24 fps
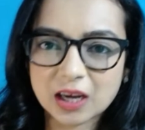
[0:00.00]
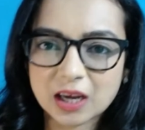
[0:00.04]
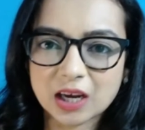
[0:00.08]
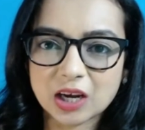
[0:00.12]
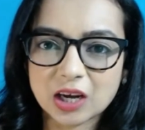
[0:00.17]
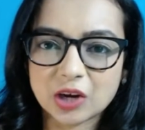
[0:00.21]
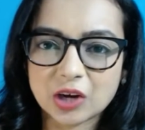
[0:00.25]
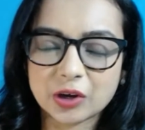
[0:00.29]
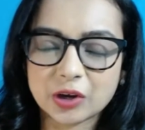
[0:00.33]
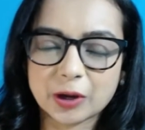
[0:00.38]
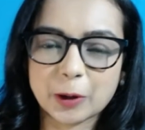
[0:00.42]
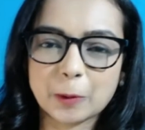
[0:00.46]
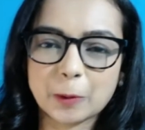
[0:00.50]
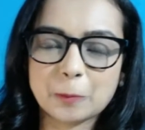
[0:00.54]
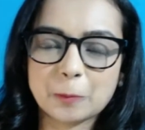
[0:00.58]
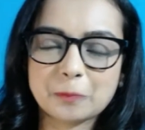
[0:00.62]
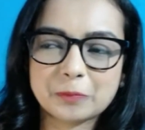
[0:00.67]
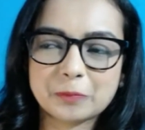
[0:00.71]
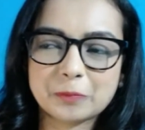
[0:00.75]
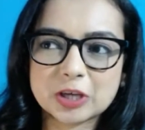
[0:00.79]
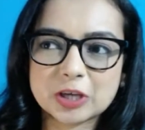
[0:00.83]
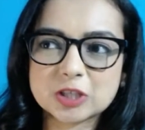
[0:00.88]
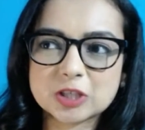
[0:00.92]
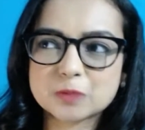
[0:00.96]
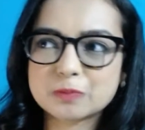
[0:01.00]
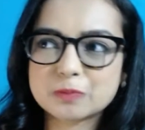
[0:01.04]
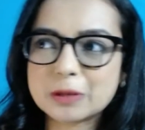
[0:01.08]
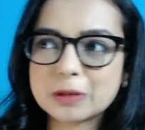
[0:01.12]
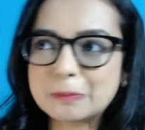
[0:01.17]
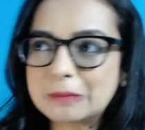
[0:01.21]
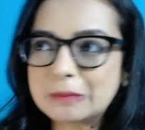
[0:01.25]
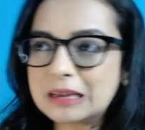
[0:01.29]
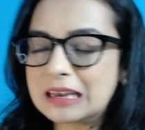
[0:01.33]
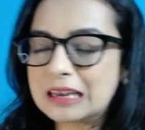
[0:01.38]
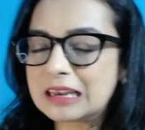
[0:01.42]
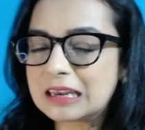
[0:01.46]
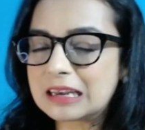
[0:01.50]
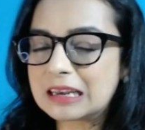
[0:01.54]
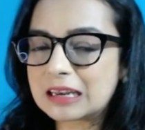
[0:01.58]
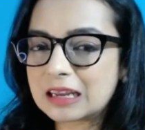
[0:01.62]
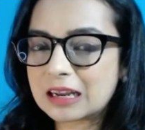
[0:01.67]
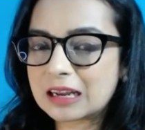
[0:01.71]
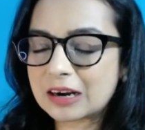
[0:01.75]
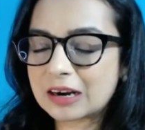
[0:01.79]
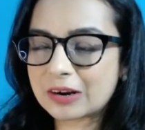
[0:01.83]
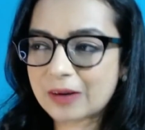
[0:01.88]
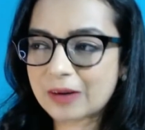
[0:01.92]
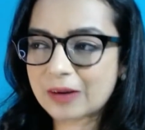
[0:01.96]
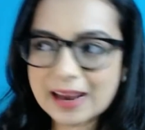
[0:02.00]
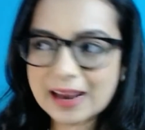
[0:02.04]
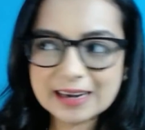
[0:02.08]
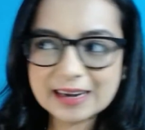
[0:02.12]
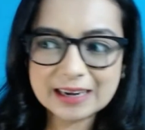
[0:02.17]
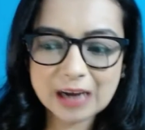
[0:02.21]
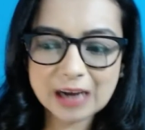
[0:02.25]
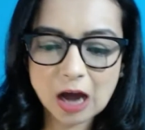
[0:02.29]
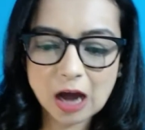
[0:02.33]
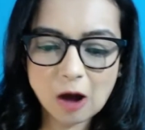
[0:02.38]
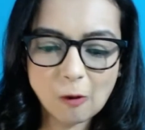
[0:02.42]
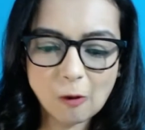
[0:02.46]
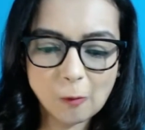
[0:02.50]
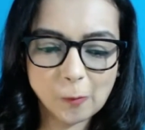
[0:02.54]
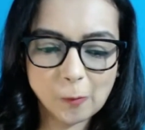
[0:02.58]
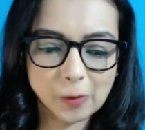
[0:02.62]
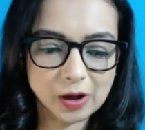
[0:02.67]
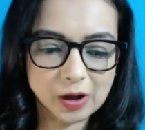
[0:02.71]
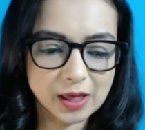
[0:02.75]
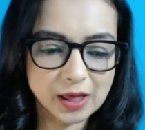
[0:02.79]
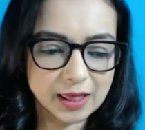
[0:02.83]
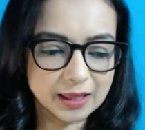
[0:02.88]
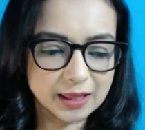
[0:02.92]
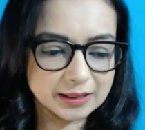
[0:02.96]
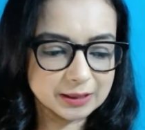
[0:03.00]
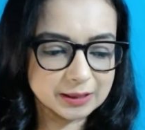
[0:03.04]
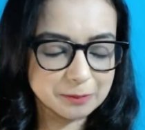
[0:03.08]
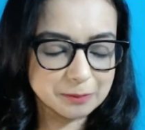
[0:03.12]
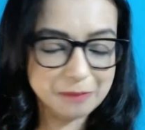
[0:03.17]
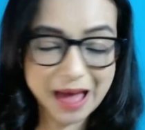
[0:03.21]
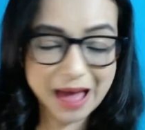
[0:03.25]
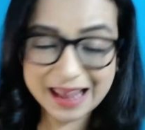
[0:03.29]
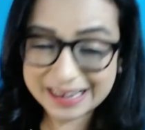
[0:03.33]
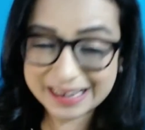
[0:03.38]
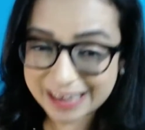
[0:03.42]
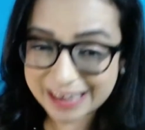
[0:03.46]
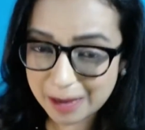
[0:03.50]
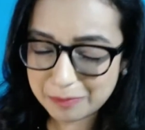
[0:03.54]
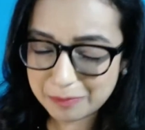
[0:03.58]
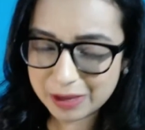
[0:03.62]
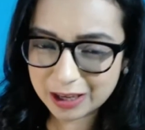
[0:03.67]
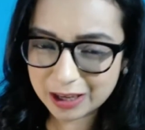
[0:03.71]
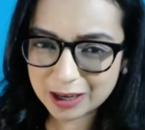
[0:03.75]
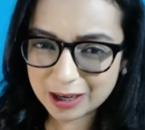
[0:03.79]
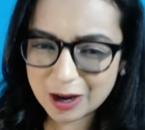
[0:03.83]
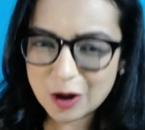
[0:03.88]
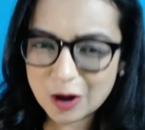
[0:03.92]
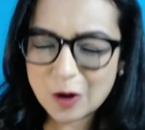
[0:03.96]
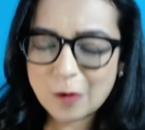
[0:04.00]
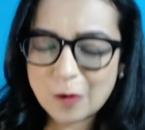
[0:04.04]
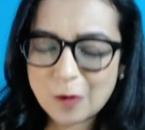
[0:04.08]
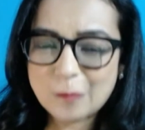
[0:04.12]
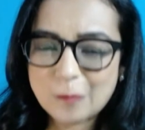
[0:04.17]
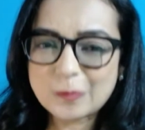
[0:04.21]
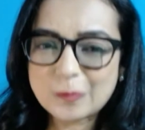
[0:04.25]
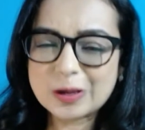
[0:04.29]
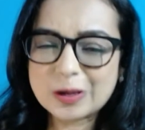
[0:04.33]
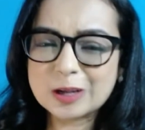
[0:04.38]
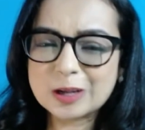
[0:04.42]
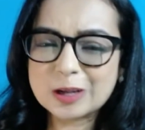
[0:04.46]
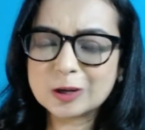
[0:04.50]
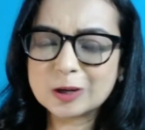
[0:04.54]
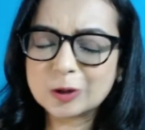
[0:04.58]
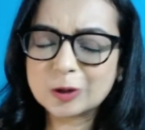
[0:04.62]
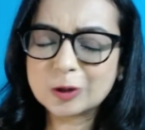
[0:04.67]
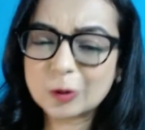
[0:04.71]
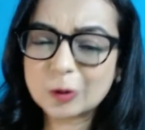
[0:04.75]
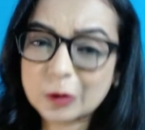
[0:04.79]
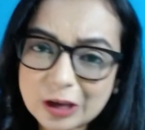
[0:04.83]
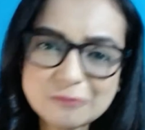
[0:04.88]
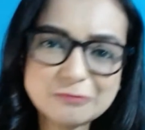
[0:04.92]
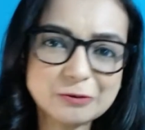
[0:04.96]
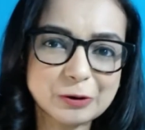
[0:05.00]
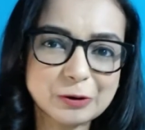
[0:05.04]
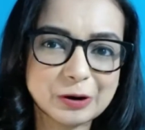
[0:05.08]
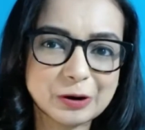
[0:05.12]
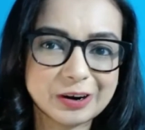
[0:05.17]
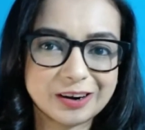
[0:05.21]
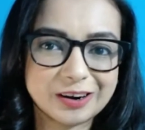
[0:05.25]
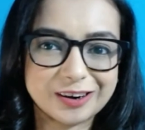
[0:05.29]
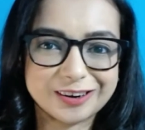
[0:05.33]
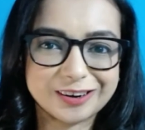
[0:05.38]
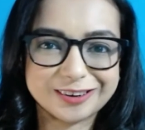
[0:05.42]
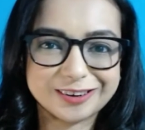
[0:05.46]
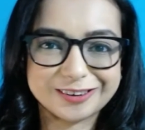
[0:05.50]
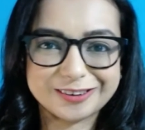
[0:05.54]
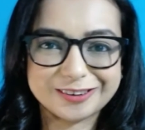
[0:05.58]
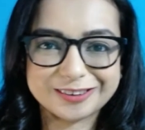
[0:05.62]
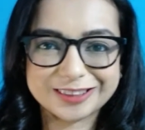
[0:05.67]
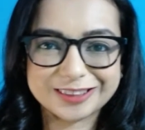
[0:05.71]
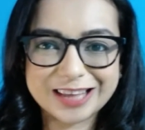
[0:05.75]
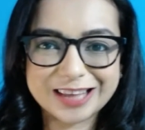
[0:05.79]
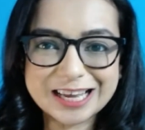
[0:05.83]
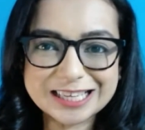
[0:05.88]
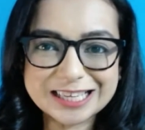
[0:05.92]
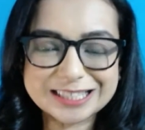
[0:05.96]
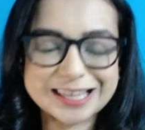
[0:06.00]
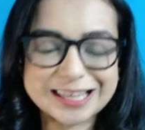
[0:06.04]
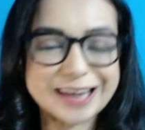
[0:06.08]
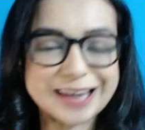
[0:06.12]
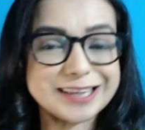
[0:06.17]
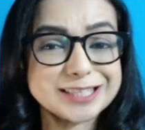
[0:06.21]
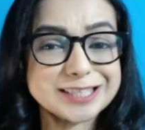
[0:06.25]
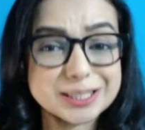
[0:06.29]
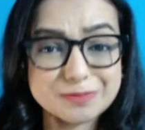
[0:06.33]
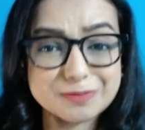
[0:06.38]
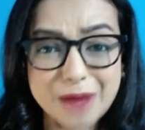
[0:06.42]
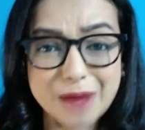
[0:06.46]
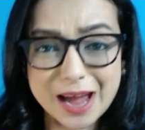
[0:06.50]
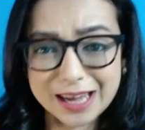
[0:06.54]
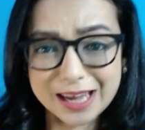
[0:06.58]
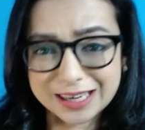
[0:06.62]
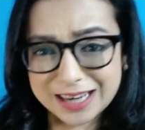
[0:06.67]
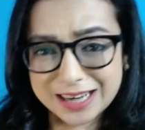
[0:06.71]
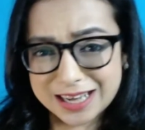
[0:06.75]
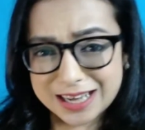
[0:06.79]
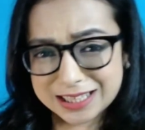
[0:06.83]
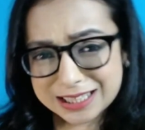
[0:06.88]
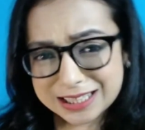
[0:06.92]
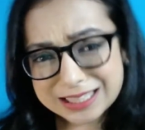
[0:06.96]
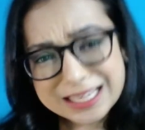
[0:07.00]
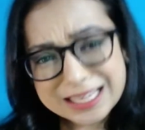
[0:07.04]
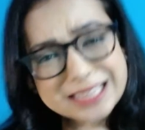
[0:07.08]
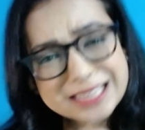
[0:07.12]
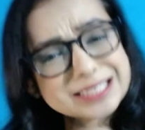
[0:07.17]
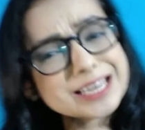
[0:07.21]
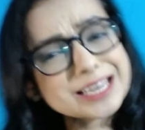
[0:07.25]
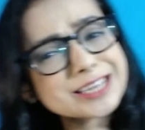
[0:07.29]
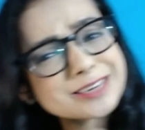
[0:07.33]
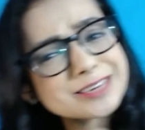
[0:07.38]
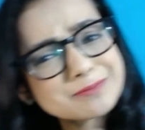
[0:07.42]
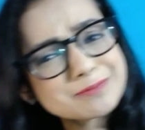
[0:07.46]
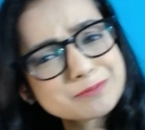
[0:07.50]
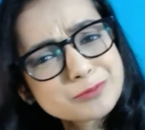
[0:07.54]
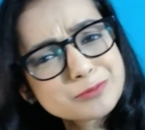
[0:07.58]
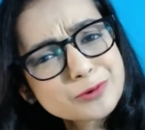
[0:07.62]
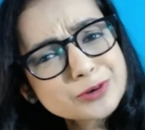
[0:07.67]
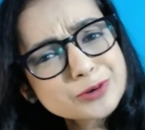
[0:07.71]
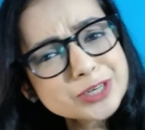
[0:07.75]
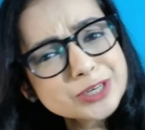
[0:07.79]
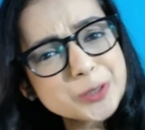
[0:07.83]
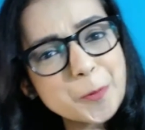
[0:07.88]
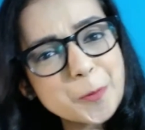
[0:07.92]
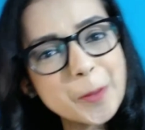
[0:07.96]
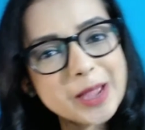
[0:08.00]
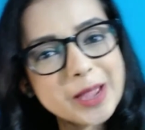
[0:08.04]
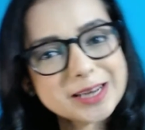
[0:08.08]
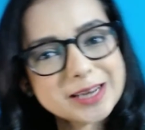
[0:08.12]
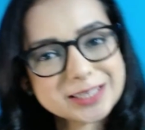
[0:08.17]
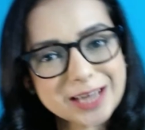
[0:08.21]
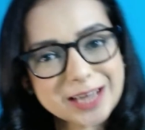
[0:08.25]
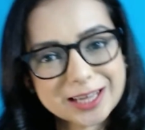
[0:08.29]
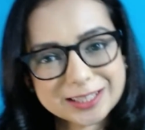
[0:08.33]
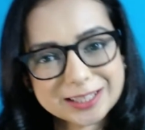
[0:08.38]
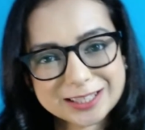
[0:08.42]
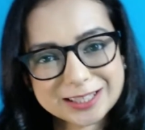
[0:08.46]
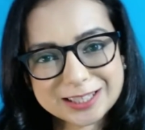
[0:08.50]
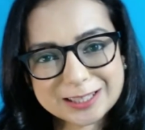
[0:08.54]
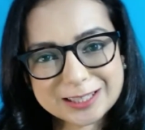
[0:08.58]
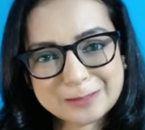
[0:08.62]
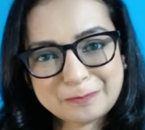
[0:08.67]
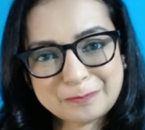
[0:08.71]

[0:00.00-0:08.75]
Okay, because people right now in the pandemic, we are looking for things that inspire us, things that motivate us.